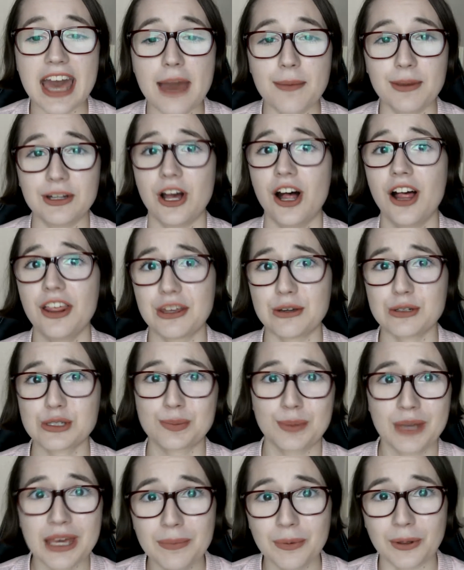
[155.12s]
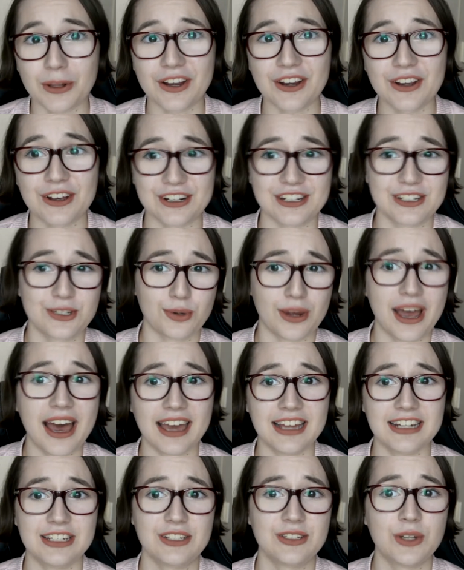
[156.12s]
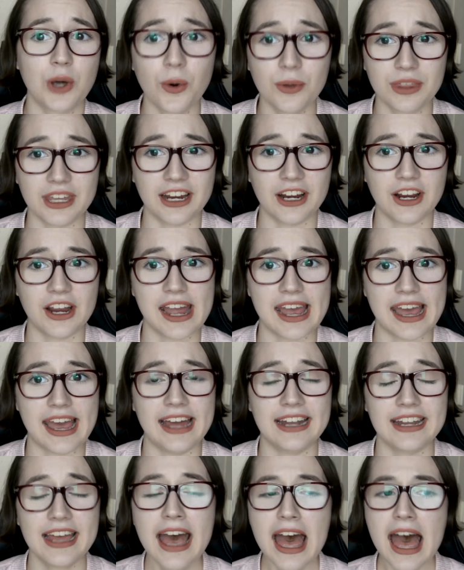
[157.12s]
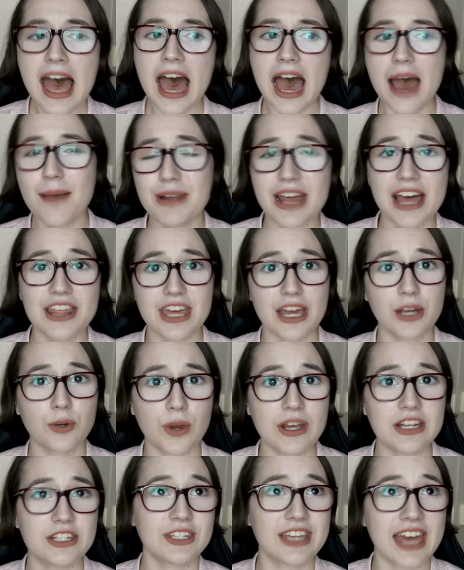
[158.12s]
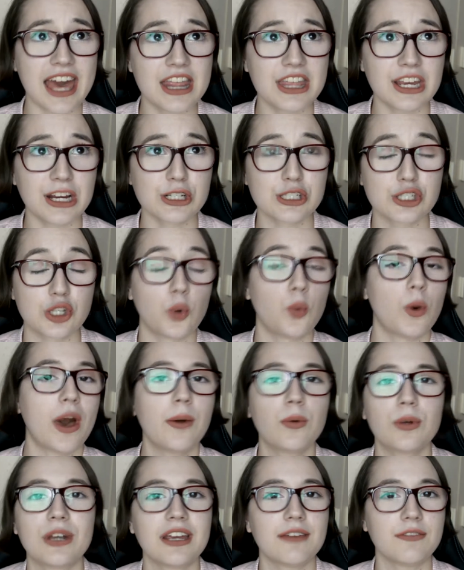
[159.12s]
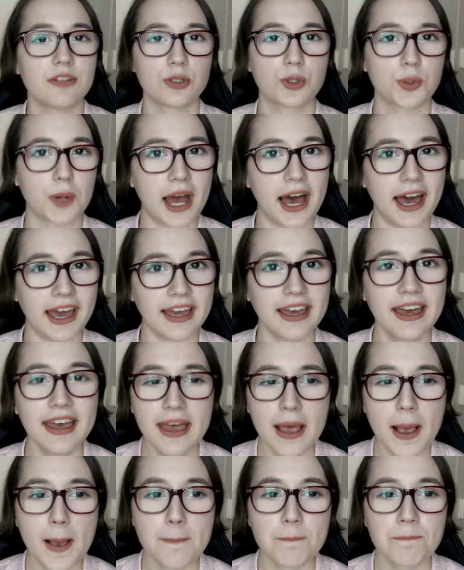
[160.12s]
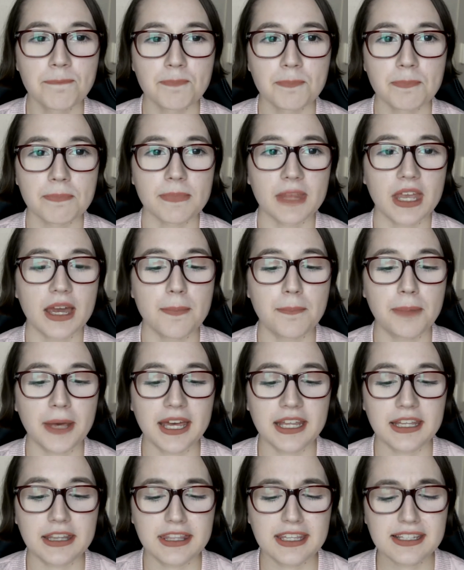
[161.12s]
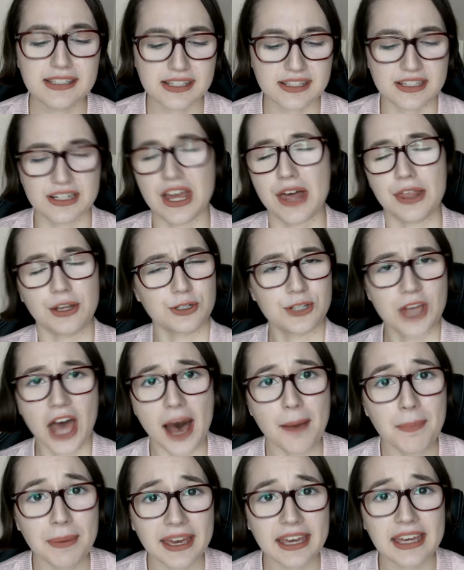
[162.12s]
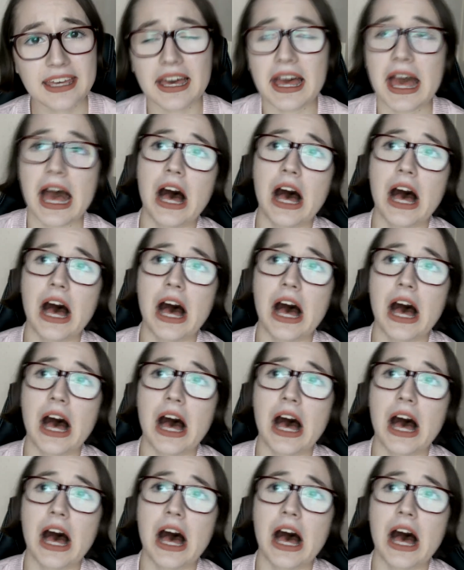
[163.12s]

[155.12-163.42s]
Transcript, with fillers: I mean, all those people are gonna try to go there, and I'm not that great to get there, so why would I even try? But this is another topic.